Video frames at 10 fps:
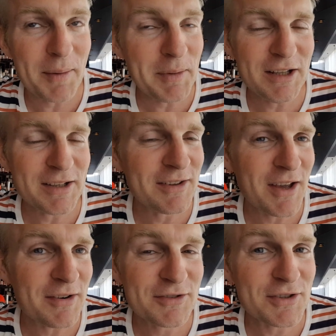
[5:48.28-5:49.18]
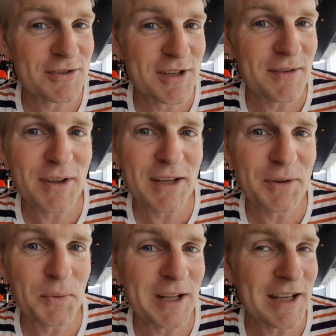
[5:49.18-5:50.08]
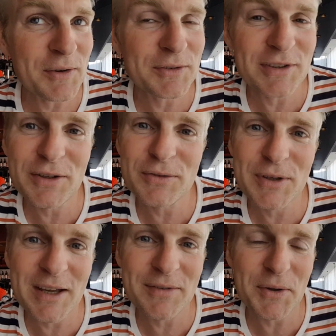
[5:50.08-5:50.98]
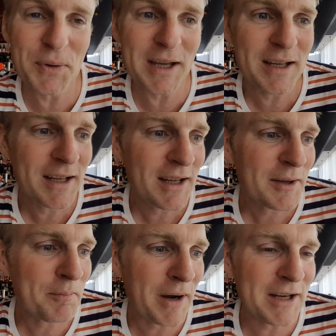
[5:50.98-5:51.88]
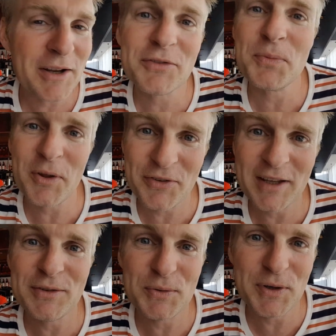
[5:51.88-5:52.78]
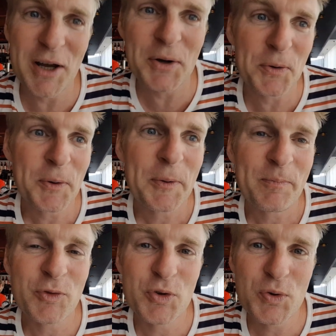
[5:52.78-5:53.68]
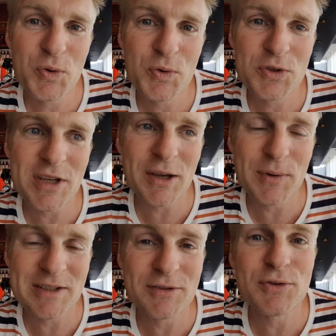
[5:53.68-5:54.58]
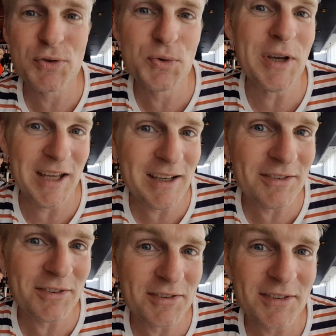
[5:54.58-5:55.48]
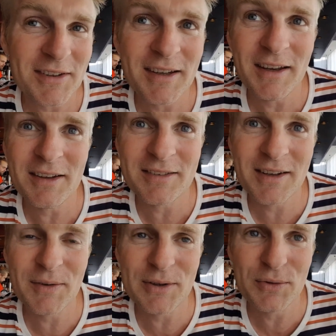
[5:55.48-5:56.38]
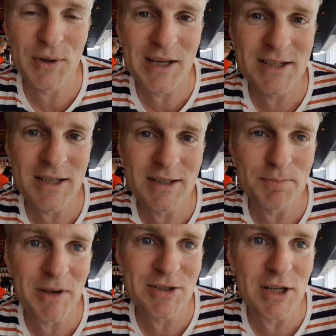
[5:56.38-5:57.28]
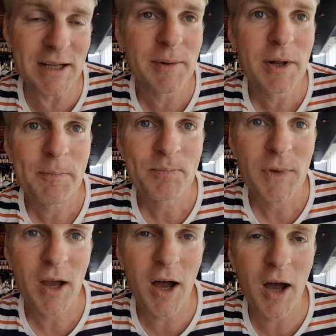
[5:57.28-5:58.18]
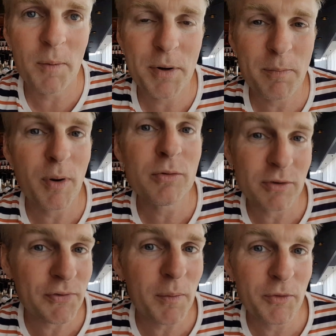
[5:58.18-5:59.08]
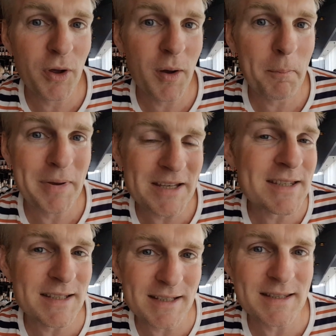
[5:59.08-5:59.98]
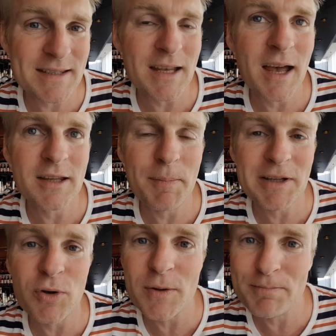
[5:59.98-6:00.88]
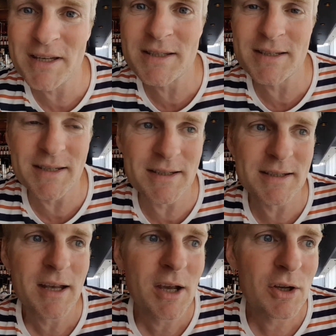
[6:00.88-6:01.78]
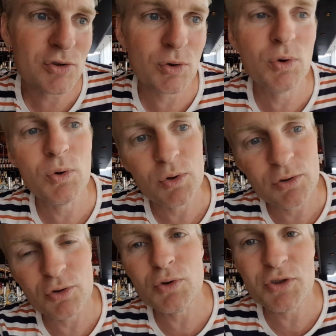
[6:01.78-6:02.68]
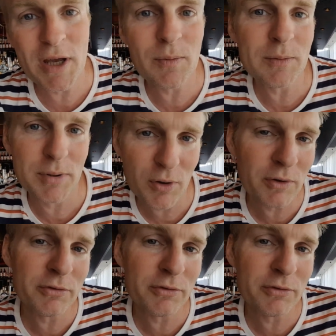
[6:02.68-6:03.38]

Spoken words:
I mean, they're just giving it away. They continue to give it away by not wanting to now do SegWit 2X. SegWit 2X is basically a proposal from the business, the Bitcoin businesses, to do SegWit, but